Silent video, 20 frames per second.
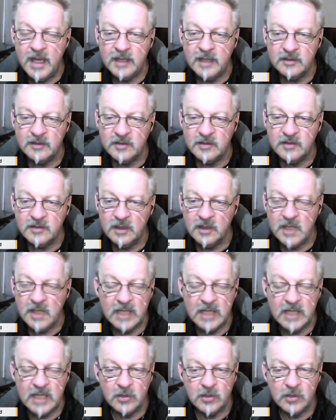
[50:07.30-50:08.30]

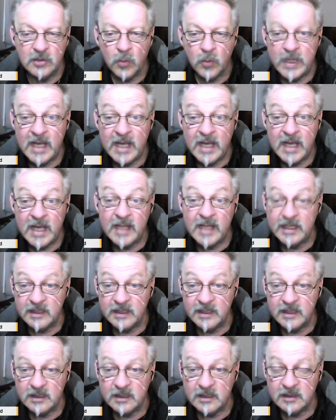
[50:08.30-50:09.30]
look, we are
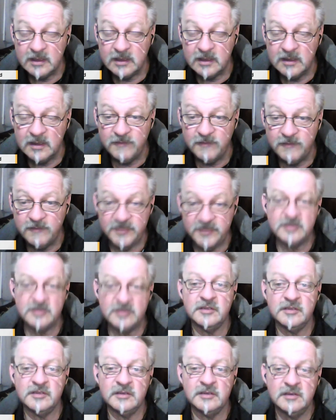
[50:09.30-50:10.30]
getting
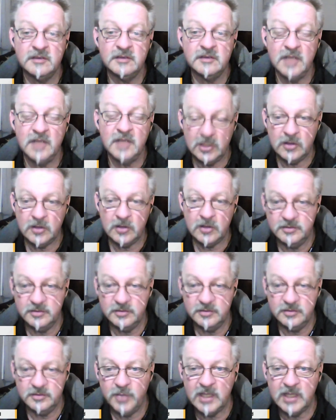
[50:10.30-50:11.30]
visited a lot
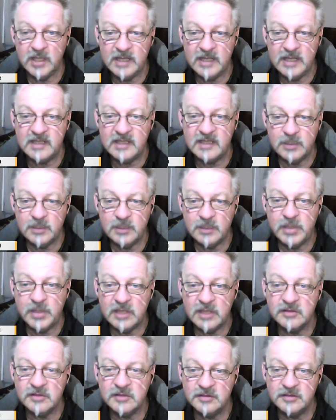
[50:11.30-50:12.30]
by galactic
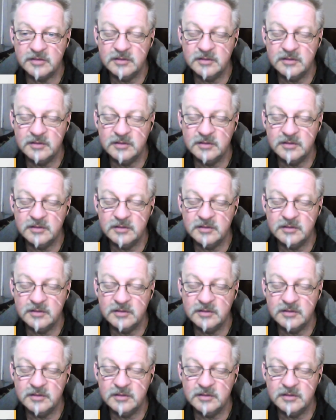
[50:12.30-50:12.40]
beings.